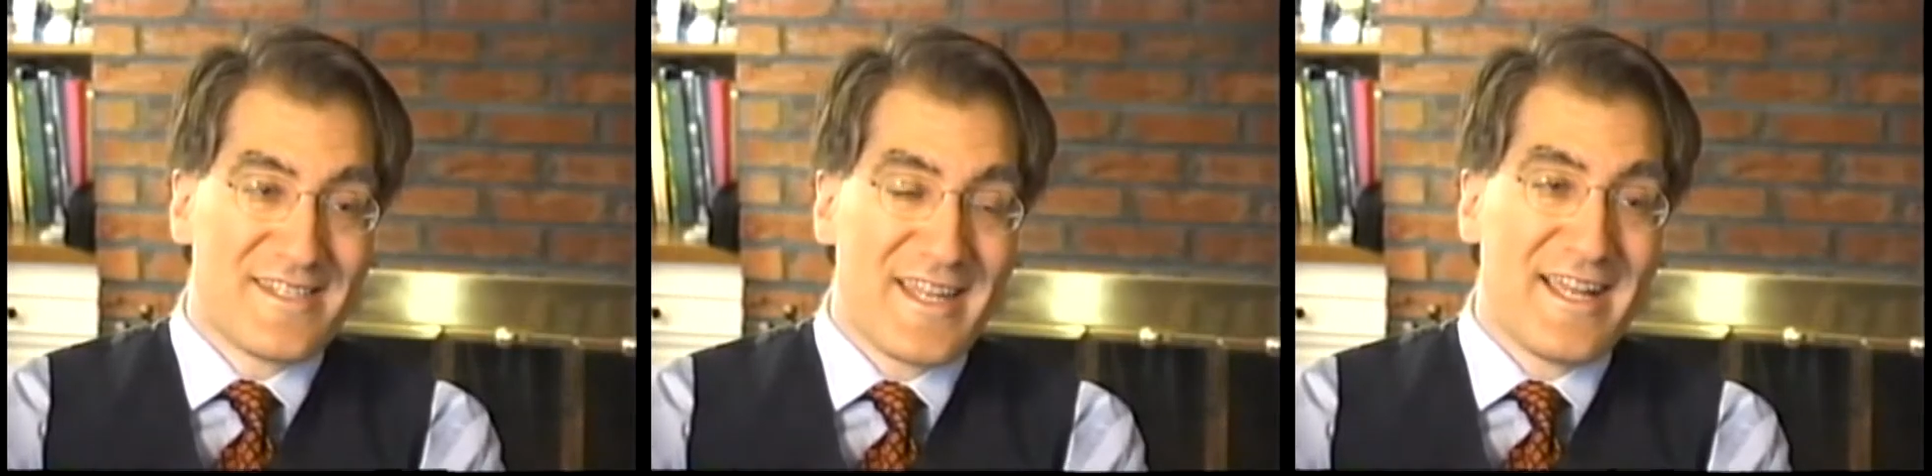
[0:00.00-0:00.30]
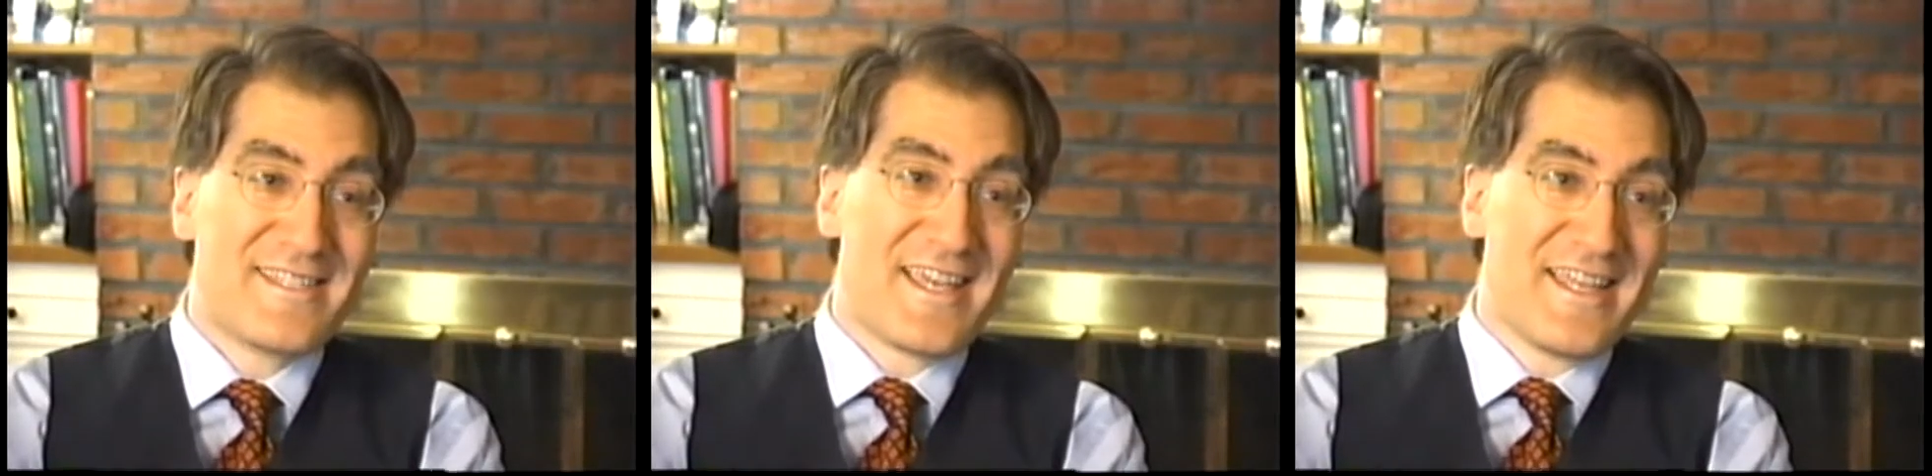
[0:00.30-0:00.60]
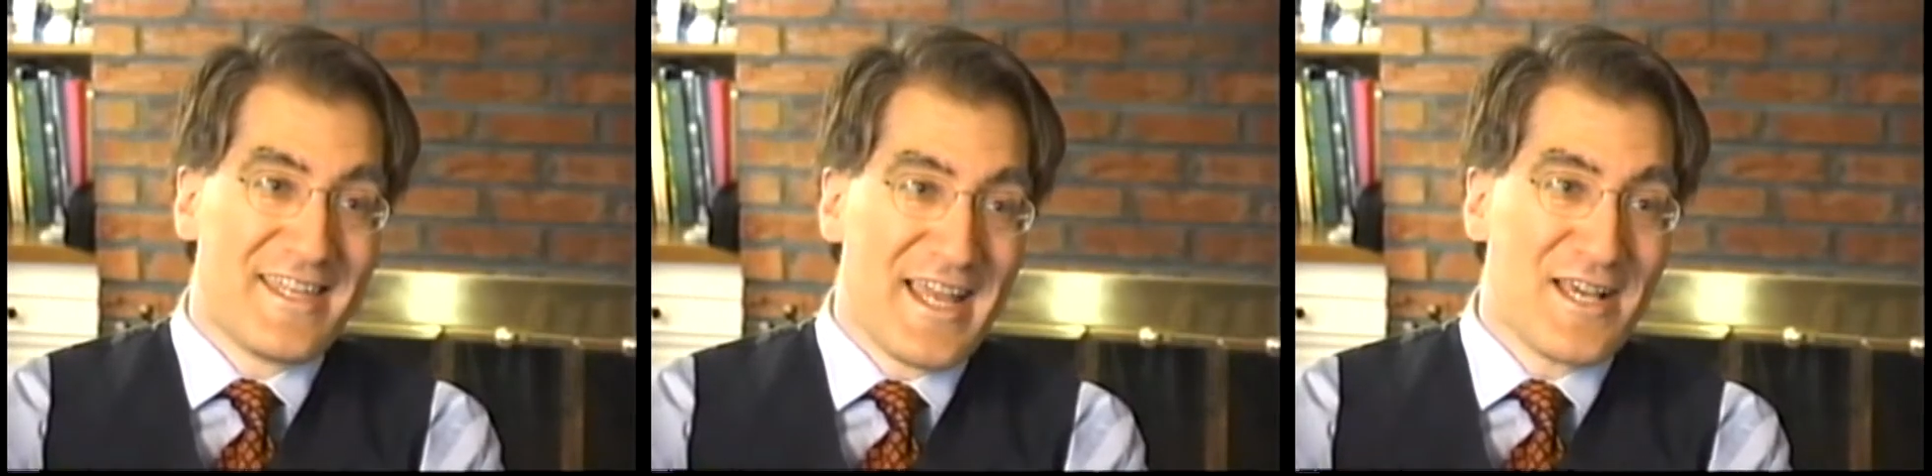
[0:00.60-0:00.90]
the states
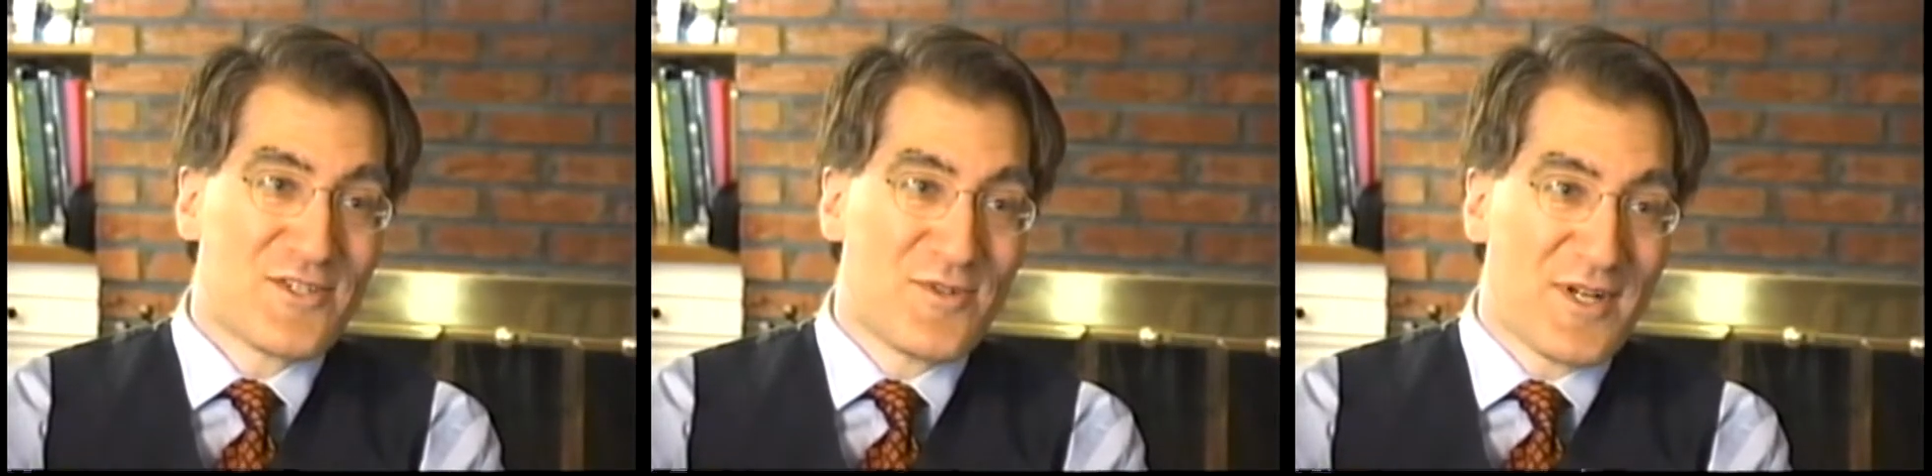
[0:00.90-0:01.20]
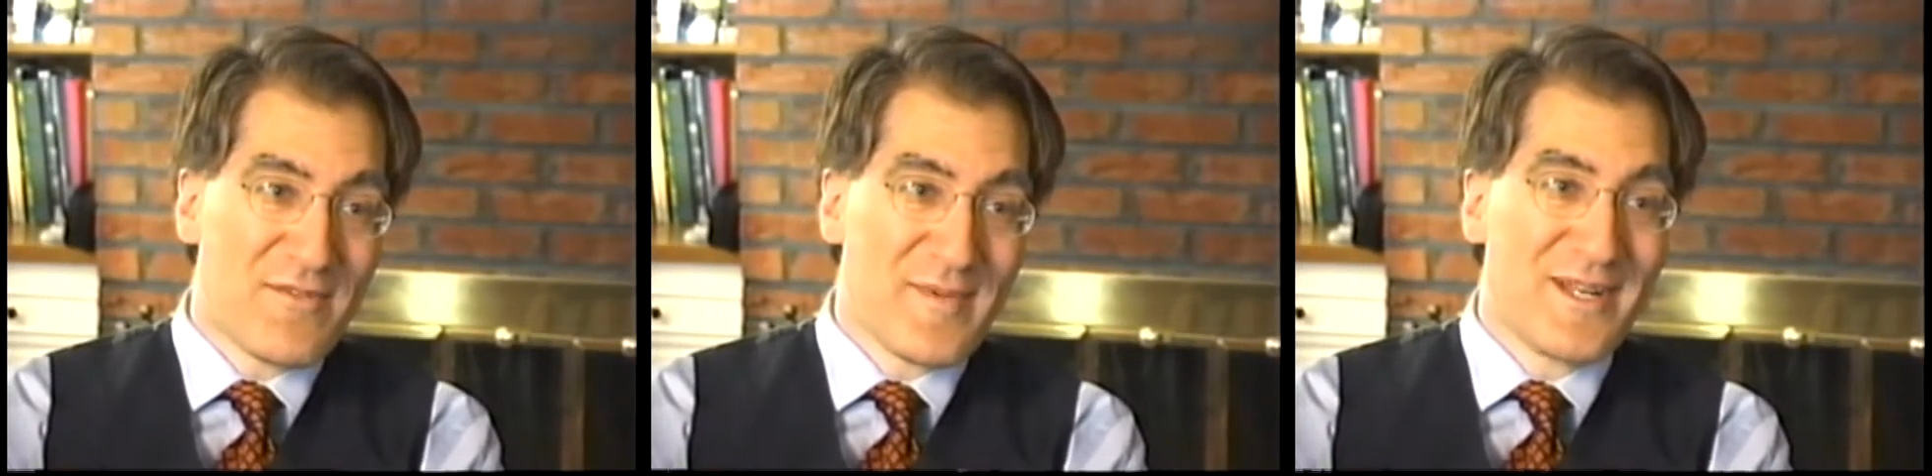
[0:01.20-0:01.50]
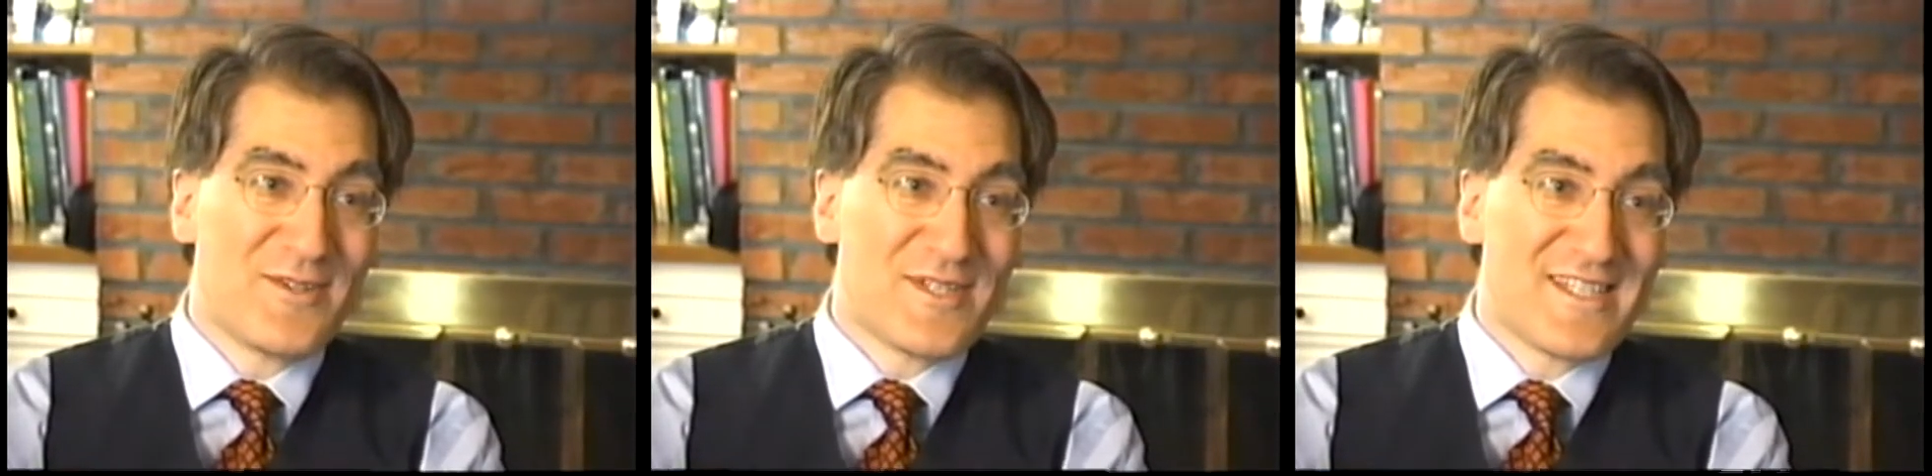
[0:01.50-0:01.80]
and the national
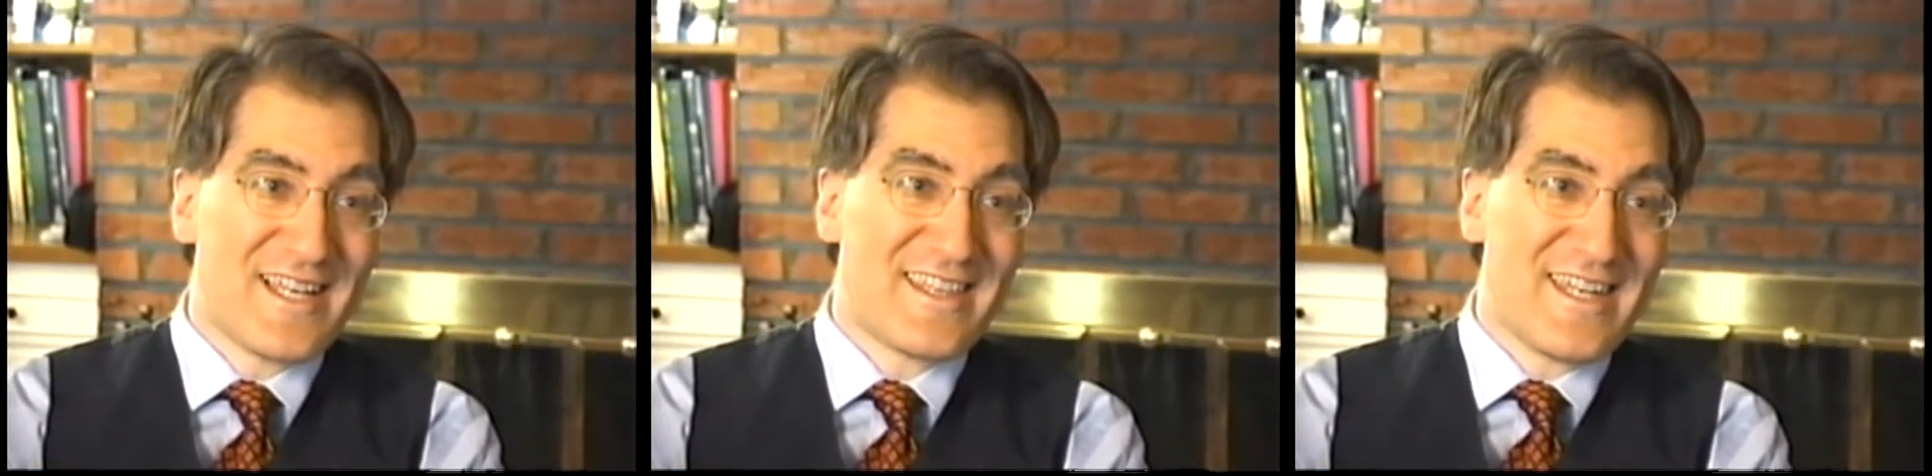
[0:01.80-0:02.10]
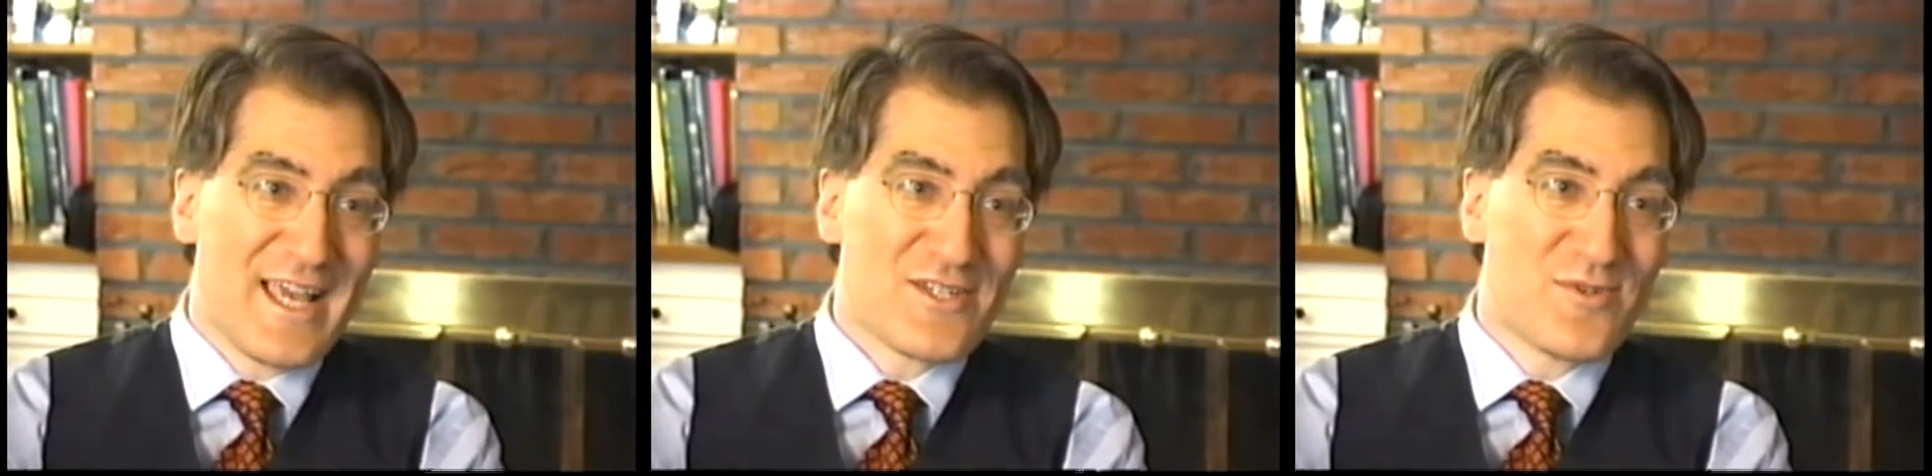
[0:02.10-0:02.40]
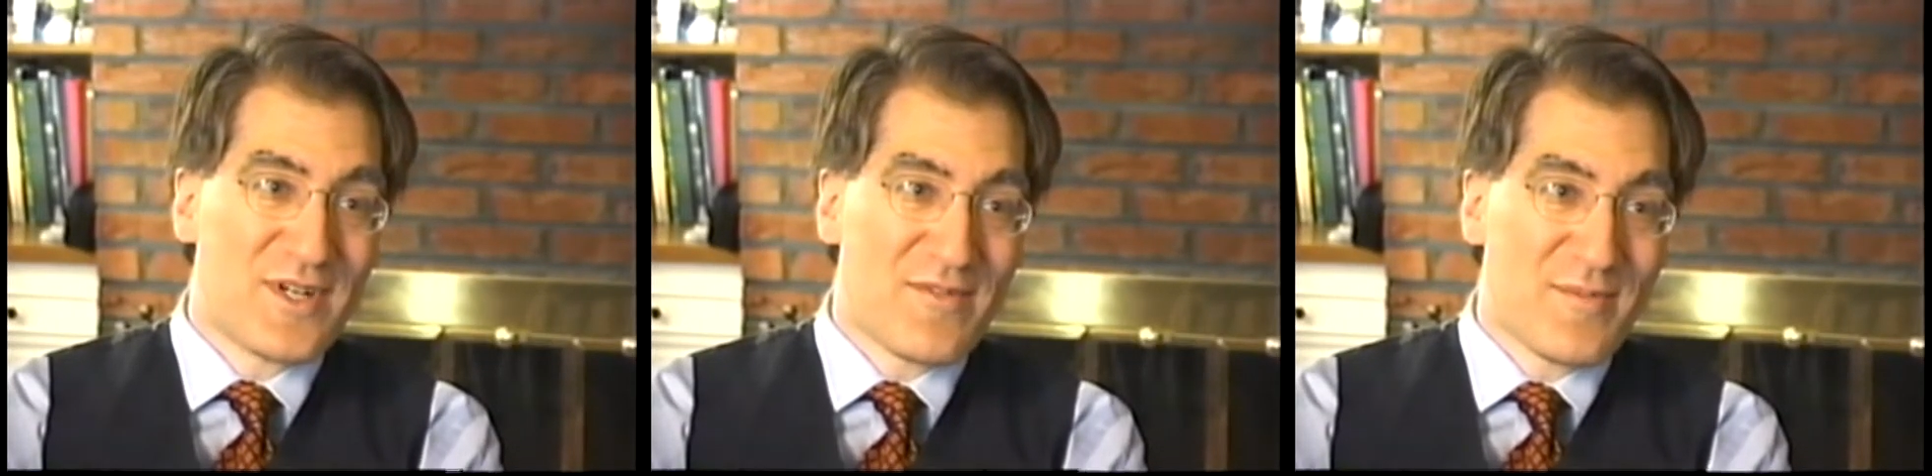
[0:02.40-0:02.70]
government. It looks like the
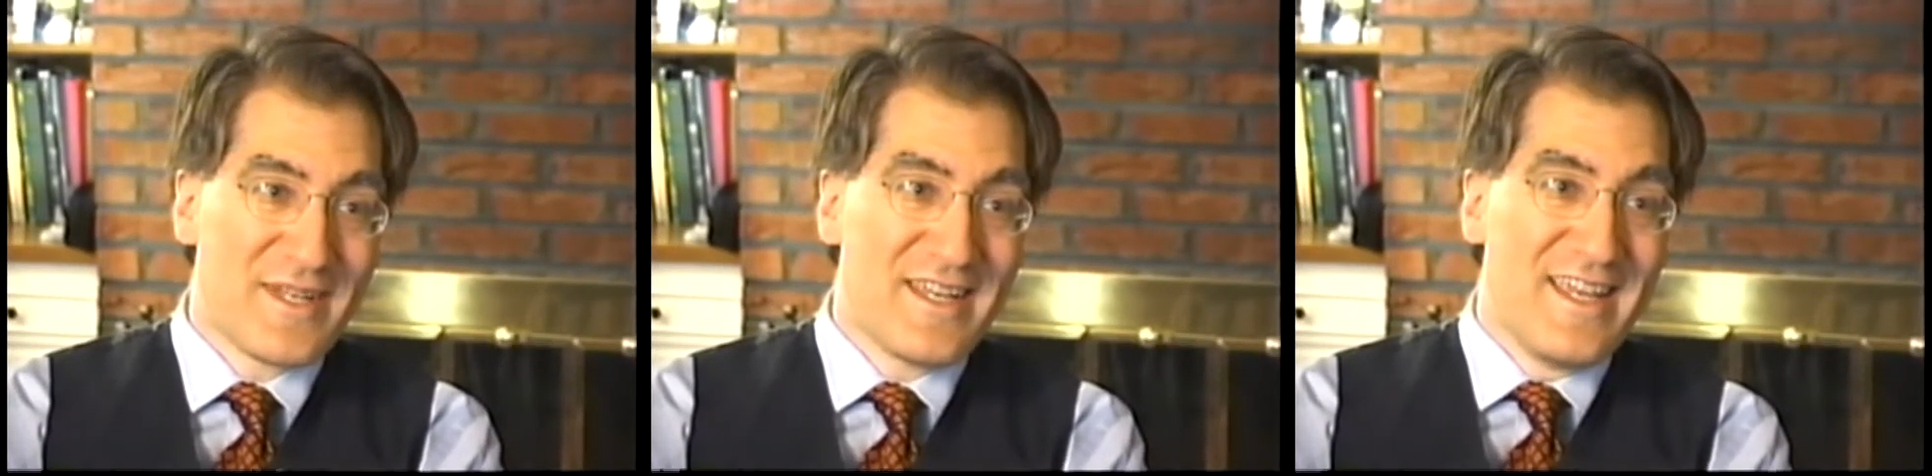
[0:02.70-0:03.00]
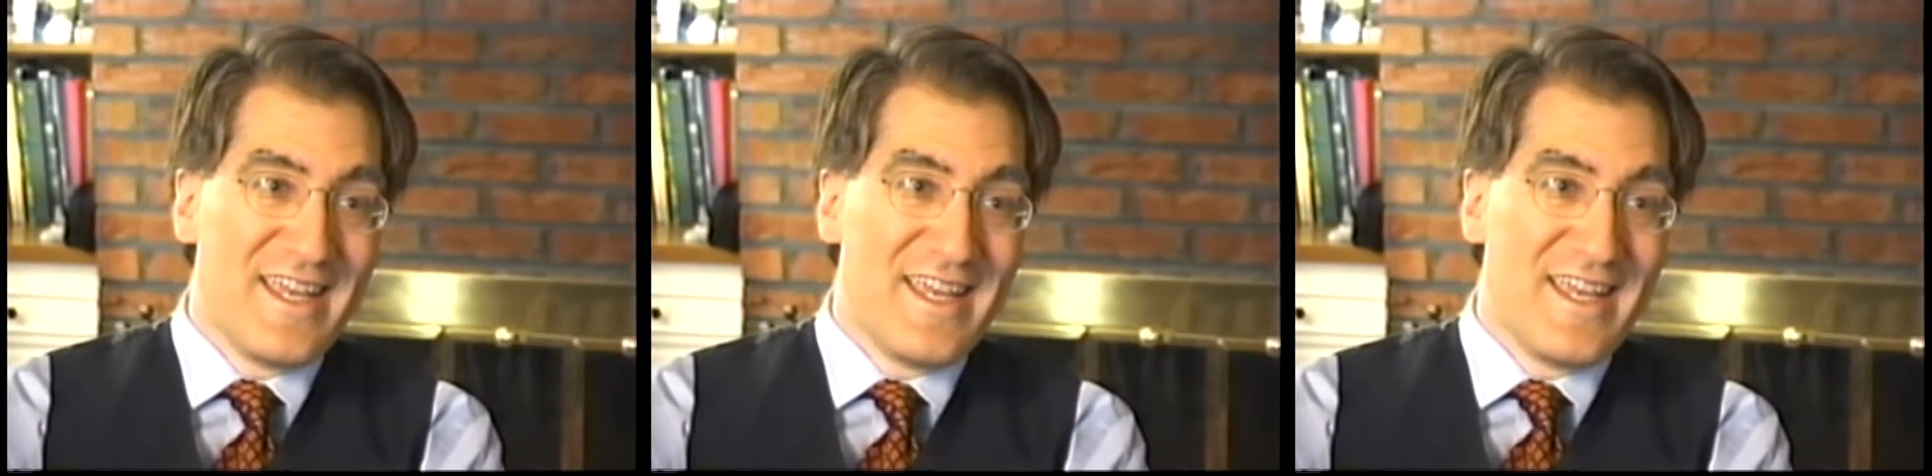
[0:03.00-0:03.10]
national government